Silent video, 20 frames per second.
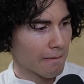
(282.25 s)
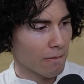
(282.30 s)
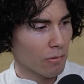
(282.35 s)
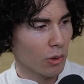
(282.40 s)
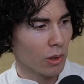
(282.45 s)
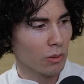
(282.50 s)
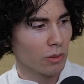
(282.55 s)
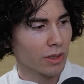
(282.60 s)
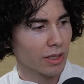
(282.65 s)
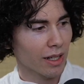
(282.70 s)

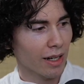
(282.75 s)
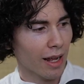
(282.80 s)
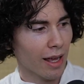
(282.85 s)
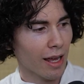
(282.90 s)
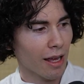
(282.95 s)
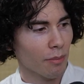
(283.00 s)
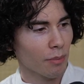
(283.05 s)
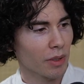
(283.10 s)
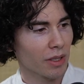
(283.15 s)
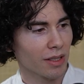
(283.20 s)
what's going to
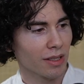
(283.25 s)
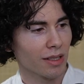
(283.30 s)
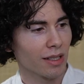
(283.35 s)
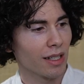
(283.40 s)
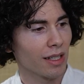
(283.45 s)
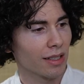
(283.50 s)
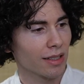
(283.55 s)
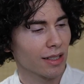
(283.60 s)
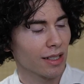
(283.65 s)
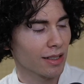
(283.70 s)
happen is
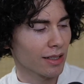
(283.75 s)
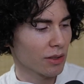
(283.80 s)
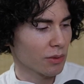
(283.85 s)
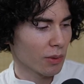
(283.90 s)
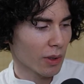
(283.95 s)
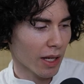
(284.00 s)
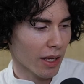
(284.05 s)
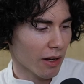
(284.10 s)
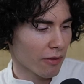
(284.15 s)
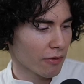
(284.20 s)
this. This is
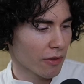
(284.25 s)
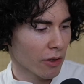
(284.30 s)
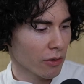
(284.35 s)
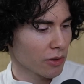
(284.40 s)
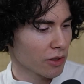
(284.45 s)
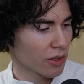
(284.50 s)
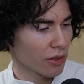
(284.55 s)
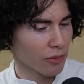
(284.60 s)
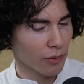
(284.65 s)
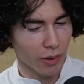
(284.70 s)
what I've known.
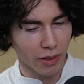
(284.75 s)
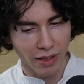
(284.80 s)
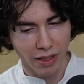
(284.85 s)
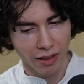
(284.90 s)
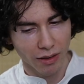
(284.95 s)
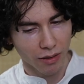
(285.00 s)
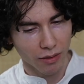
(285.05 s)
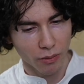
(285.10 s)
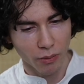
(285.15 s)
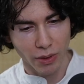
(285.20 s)
This is what's
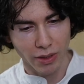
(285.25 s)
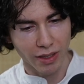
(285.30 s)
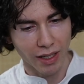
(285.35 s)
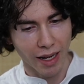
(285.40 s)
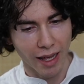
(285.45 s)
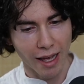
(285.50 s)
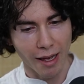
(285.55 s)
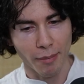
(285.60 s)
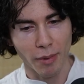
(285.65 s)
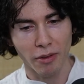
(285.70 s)
going to
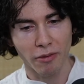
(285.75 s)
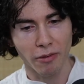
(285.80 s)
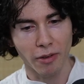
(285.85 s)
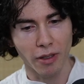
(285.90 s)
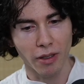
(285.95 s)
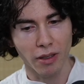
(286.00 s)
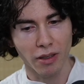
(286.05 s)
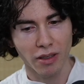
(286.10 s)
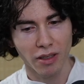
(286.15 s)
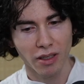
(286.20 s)
happen
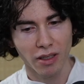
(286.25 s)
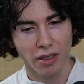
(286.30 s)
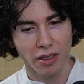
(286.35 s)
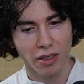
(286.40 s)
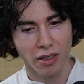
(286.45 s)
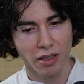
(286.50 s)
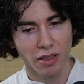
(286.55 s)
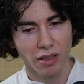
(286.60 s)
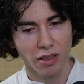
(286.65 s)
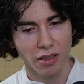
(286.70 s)
for
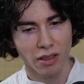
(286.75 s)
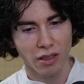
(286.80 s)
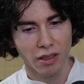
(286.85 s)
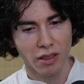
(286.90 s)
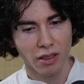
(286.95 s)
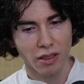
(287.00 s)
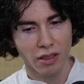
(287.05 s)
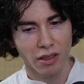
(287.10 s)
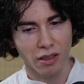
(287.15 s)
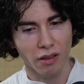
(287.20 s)

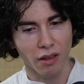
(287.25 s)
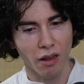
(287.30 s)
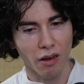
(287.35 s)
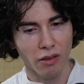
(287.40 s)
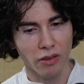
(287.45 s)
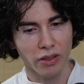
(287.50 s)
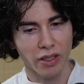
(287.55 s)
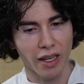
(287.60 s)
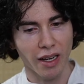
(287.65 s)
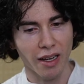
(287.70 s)
a
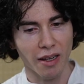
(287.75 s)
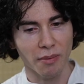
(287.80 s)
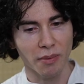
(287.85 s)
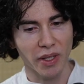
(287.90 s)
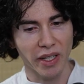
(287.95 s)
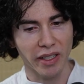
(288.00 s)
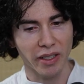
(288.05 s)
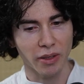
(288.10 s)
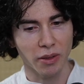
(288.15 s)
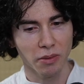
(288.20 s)
long time
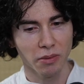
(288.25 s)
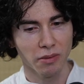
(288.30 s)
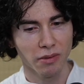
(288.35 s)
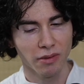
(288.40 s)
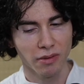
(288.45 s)
now.